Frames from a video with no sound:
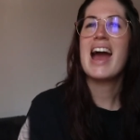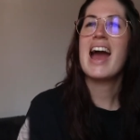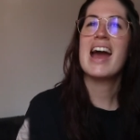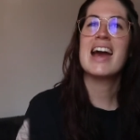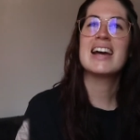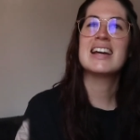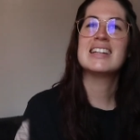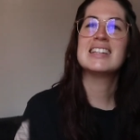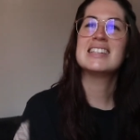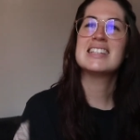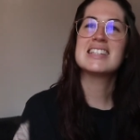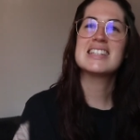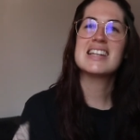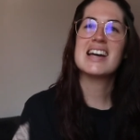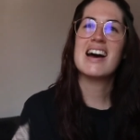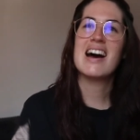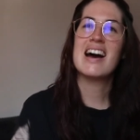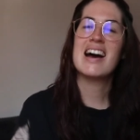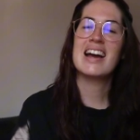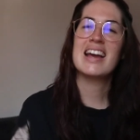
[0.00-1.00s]
and
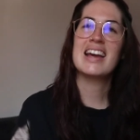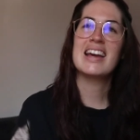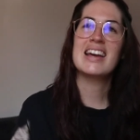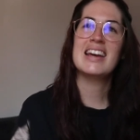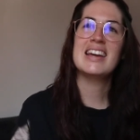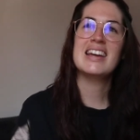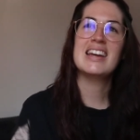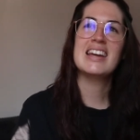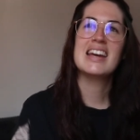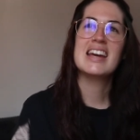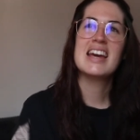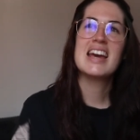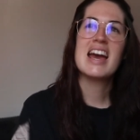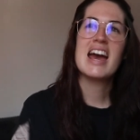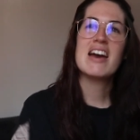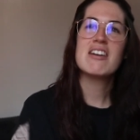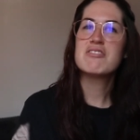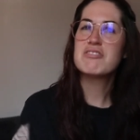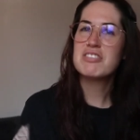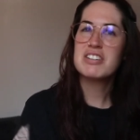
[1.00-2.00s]
I
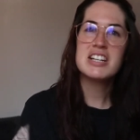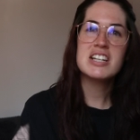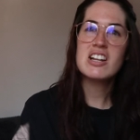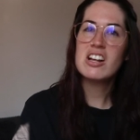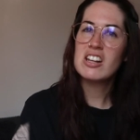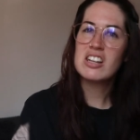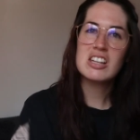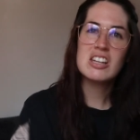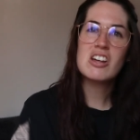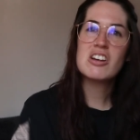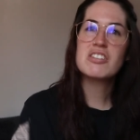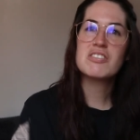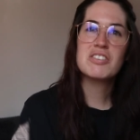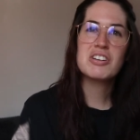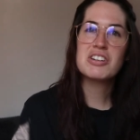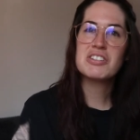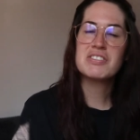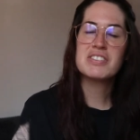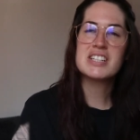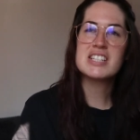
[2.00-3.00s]
have read a lot of
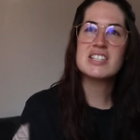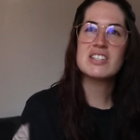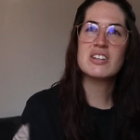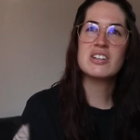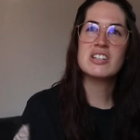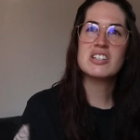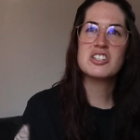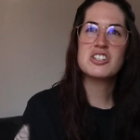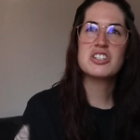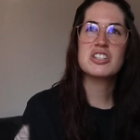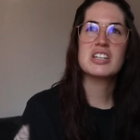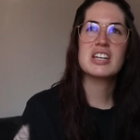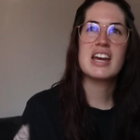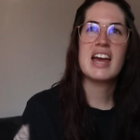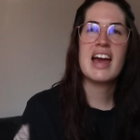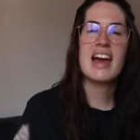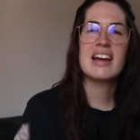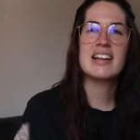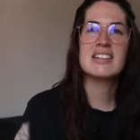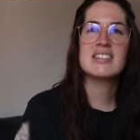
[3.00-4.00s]
her research,
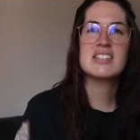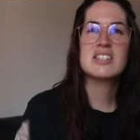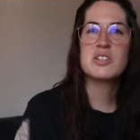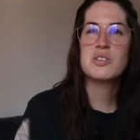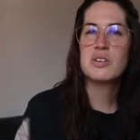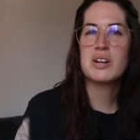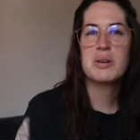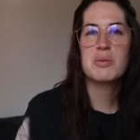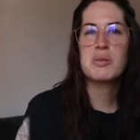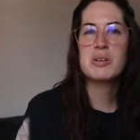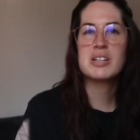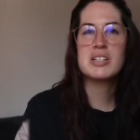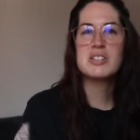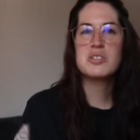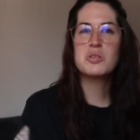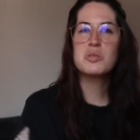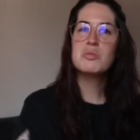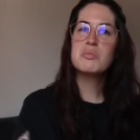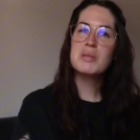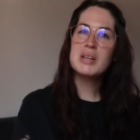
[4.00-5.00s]
and so I wanted
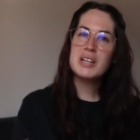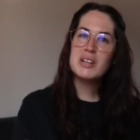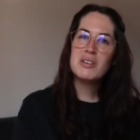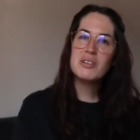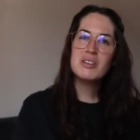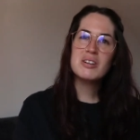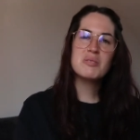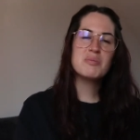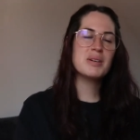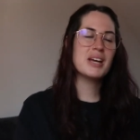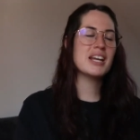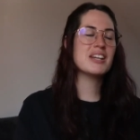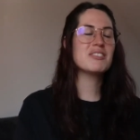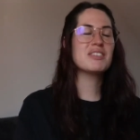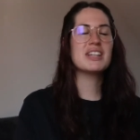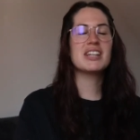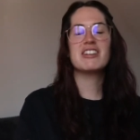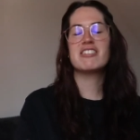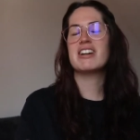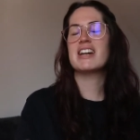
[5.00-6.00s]
to meet her, and we had a
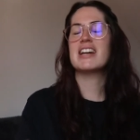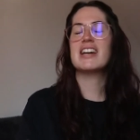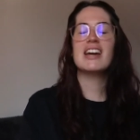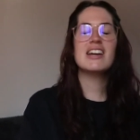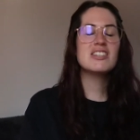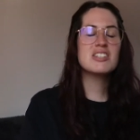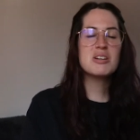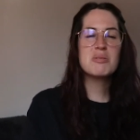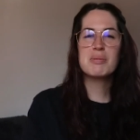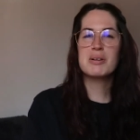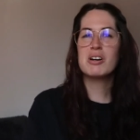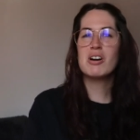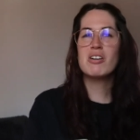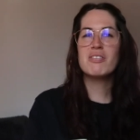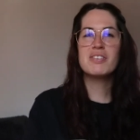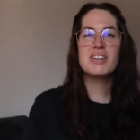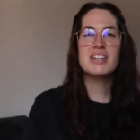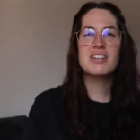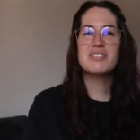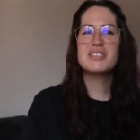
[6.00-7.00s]
really great catch up and
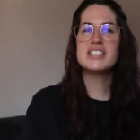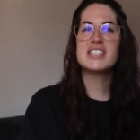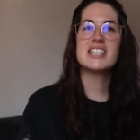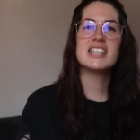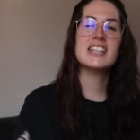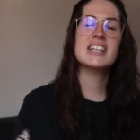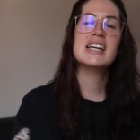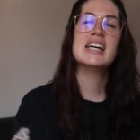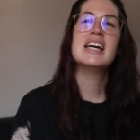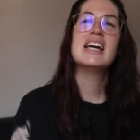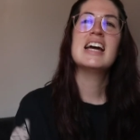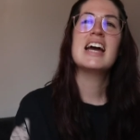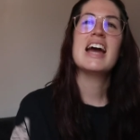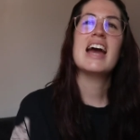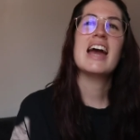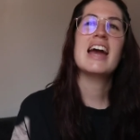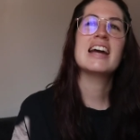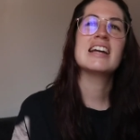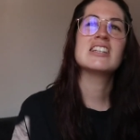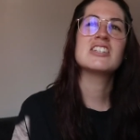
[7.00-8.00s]
coffee and everything.
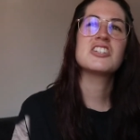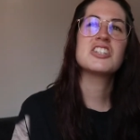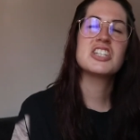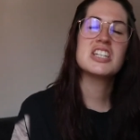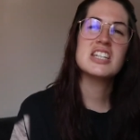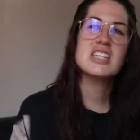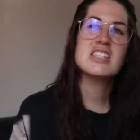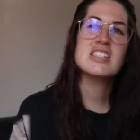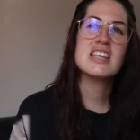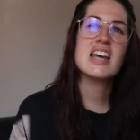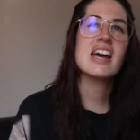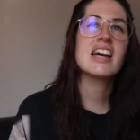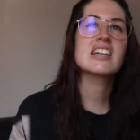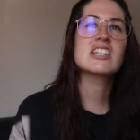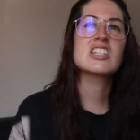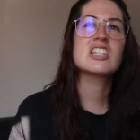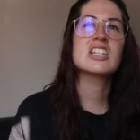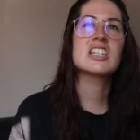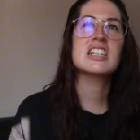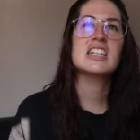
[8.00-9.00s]
And she is
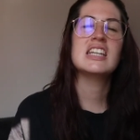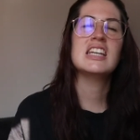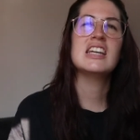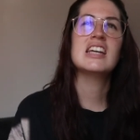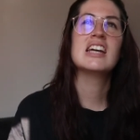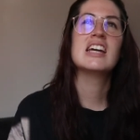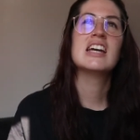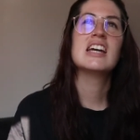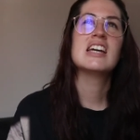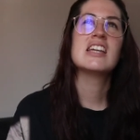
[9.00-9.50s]
actually